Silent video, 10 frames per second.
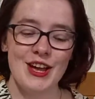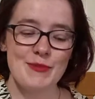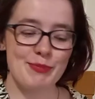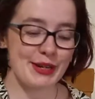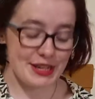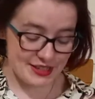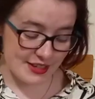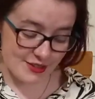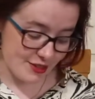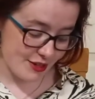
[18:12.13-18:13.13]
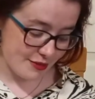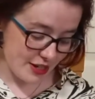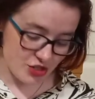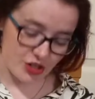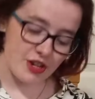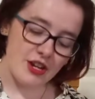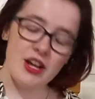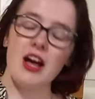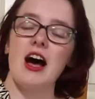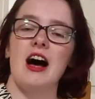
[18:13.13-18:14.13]
But I still do love nature.
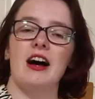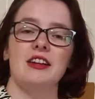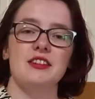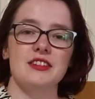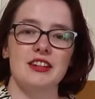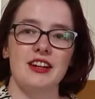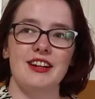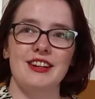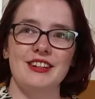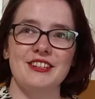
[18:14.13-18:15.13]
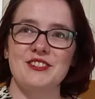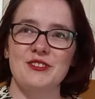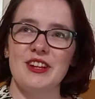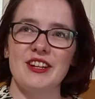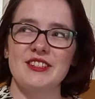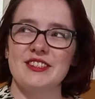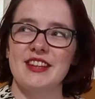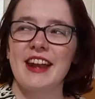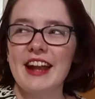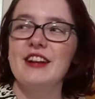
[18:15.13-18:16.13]
And so
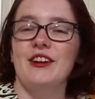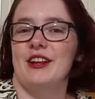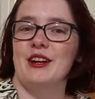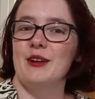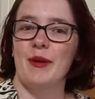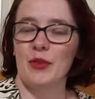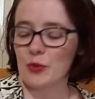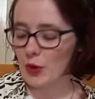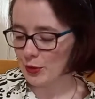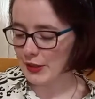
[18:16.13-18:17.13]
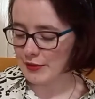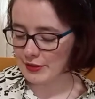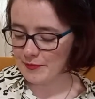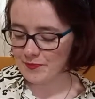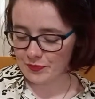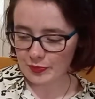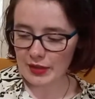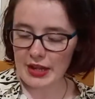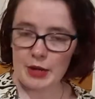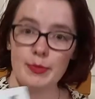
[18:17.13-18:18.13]
I like learning about the world we live in.
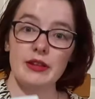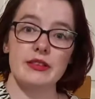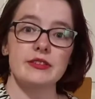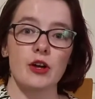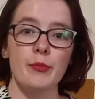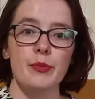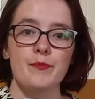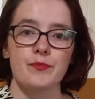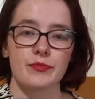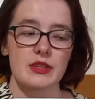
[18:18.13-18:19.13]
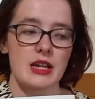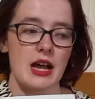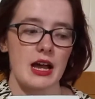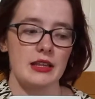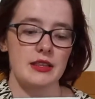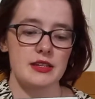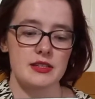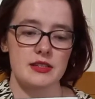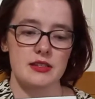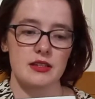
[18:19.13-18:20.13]
And I picked this up, and
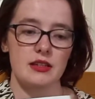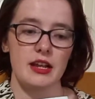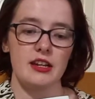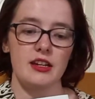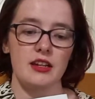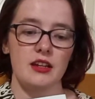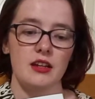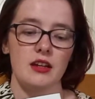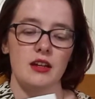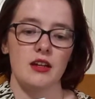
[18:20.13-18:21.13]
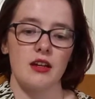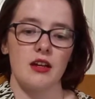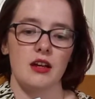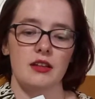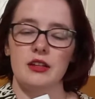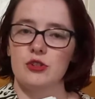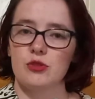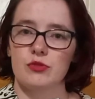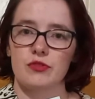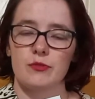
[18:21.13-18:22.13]
this lady, I think
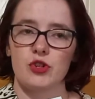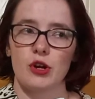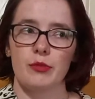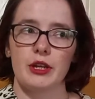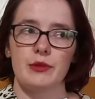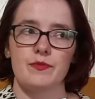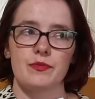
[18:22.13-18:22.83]
she was from Germany,